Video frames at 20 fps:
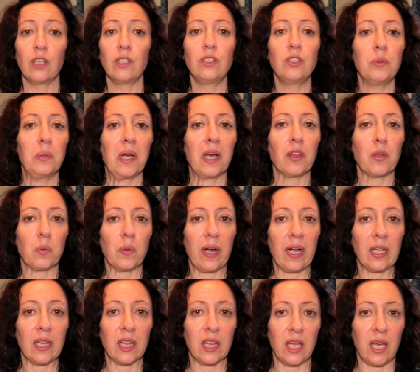doing the
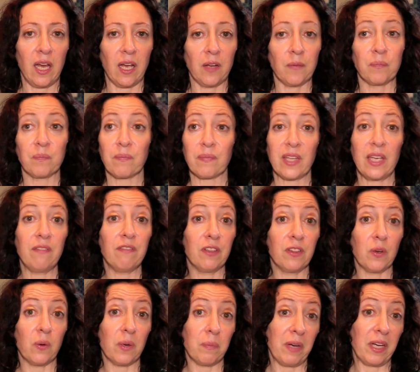right thing, even
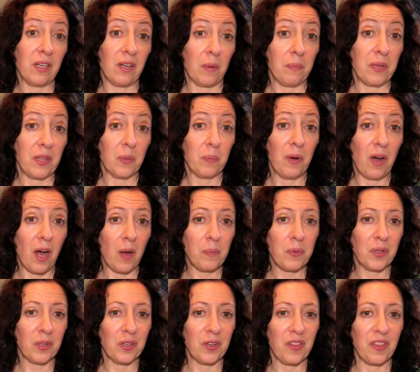though it might not be the
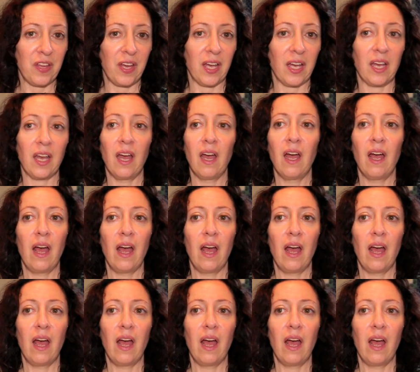popular thing,